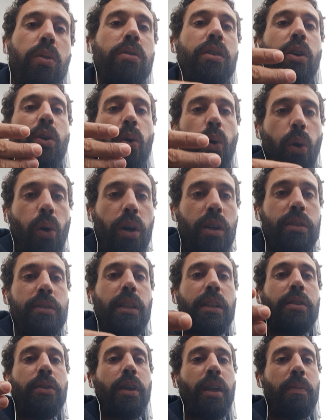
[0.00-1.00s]
the chords
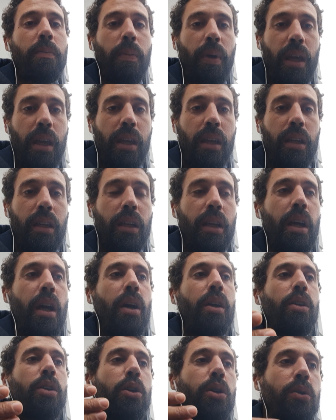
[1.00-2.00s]
that you can make
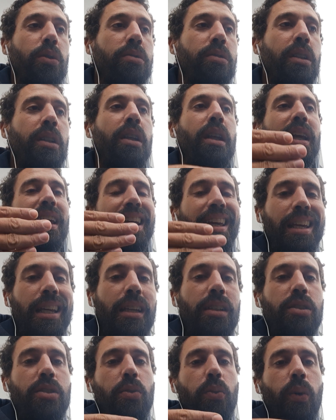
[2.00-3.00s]
using
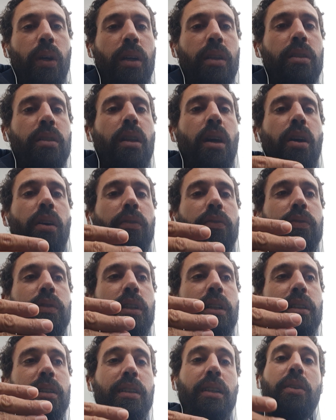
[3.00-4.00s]
each one of
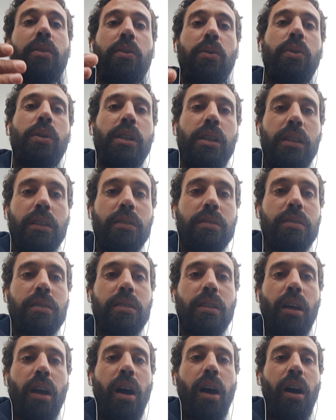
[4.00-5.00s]
the
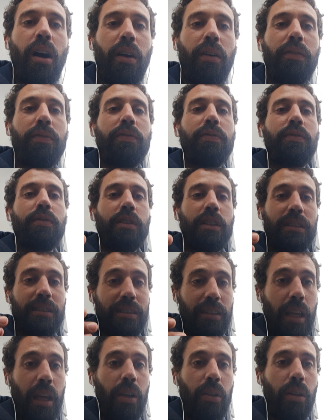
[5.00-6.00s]
degrees of the
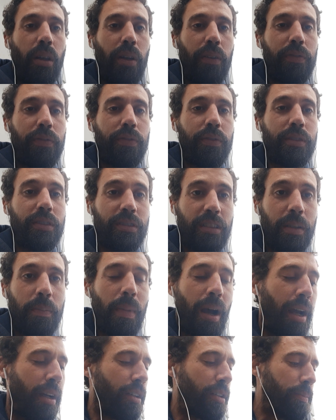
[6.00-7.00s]
scale of C
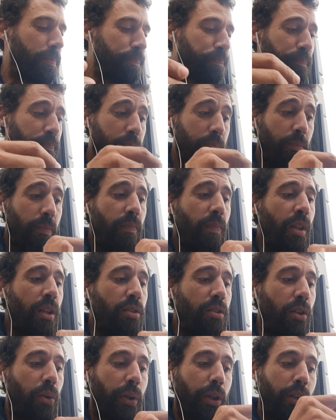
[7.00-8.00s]
minor.
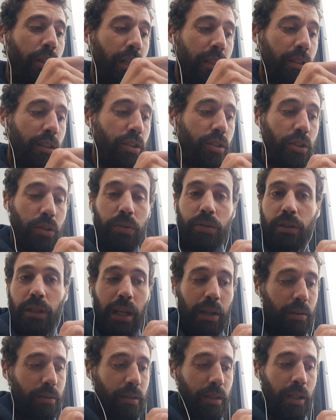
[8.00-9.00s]
So we're gonna choose
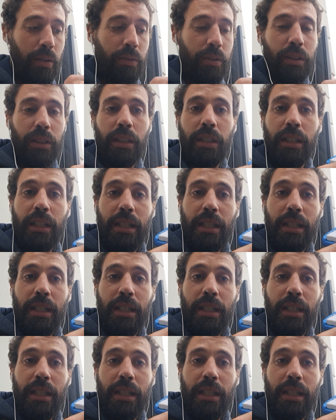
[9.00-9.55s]
now the